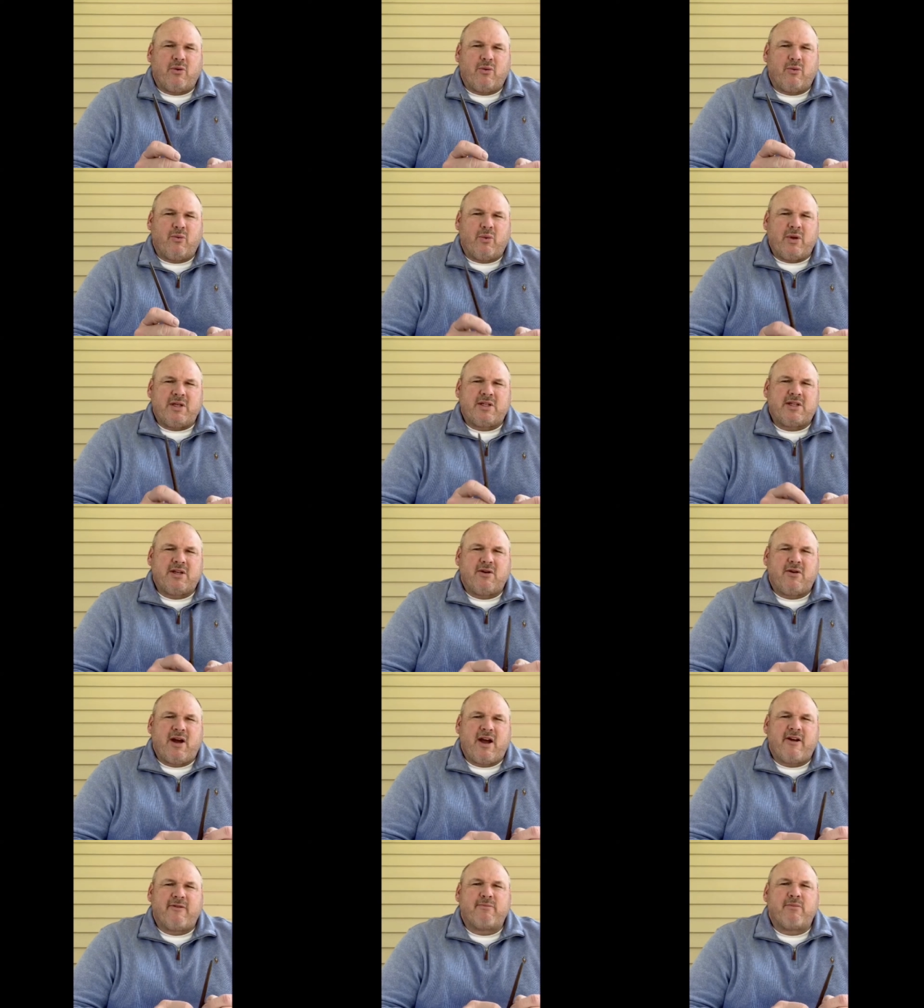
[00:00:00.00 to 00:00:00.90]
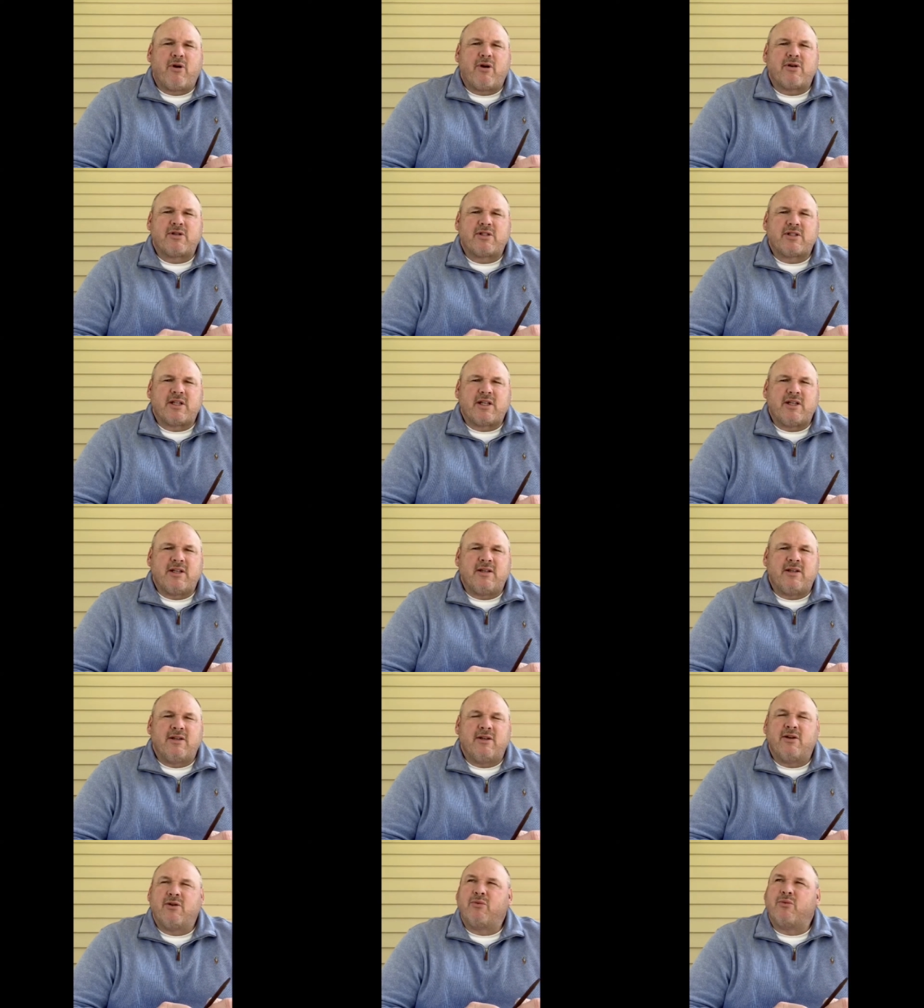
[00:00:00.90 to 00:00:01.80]
we still have mercy
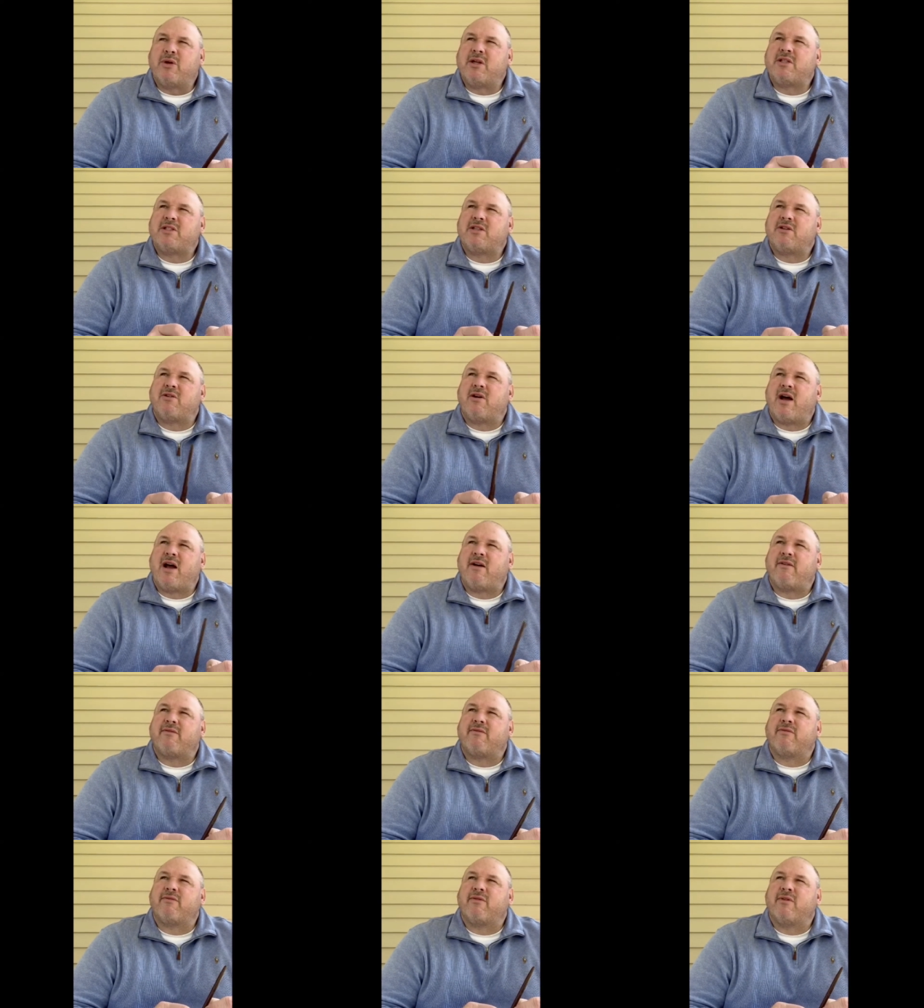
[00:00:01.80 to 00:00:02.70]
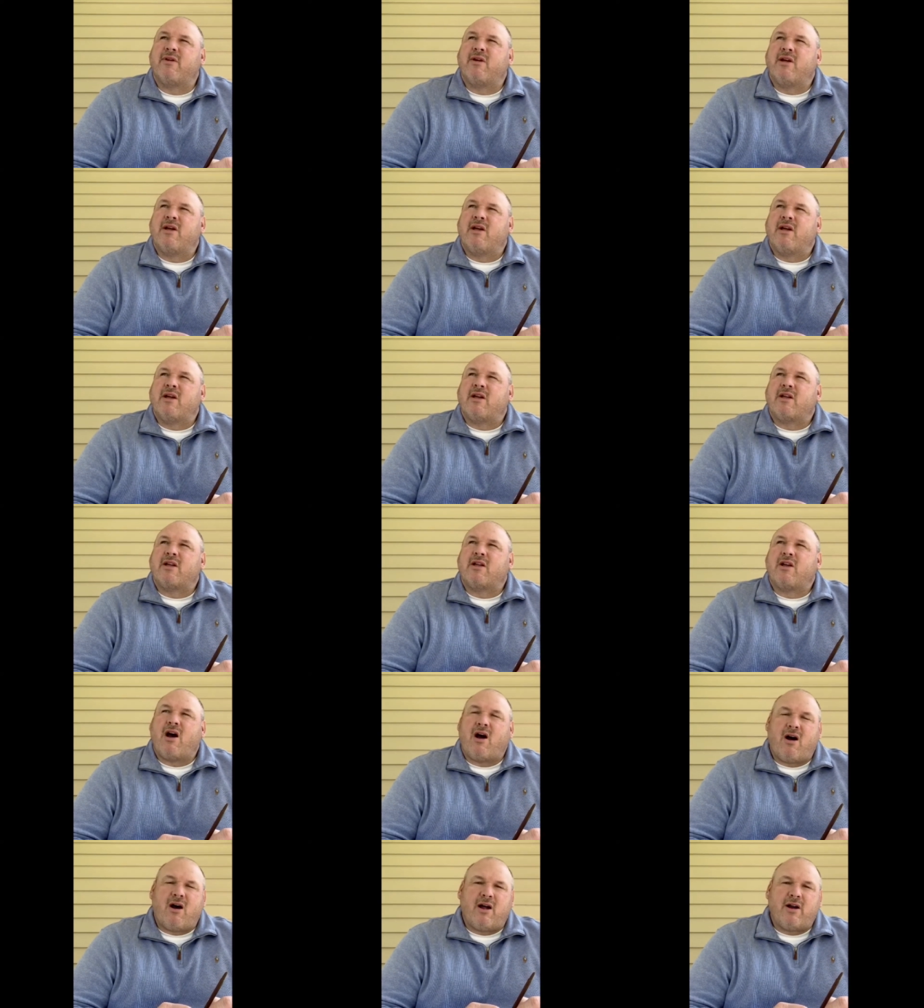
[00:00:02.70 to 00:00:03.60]
we still have
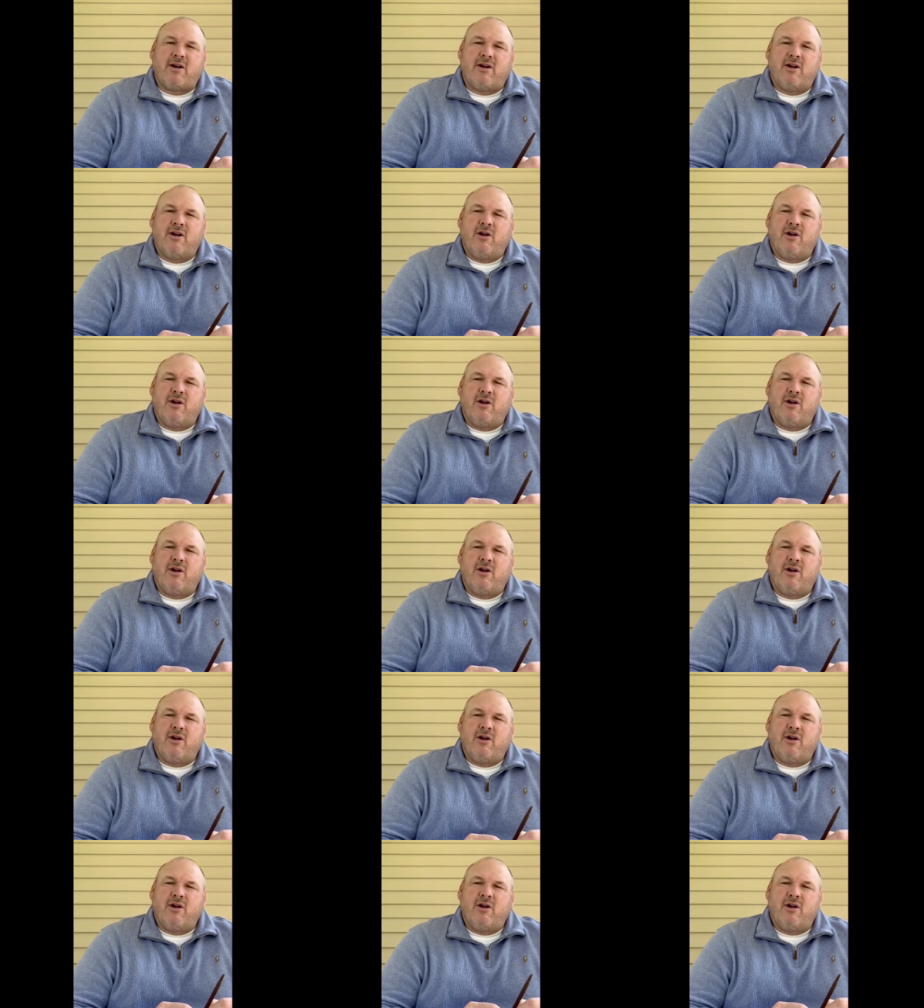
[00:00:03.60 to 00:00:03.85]
God.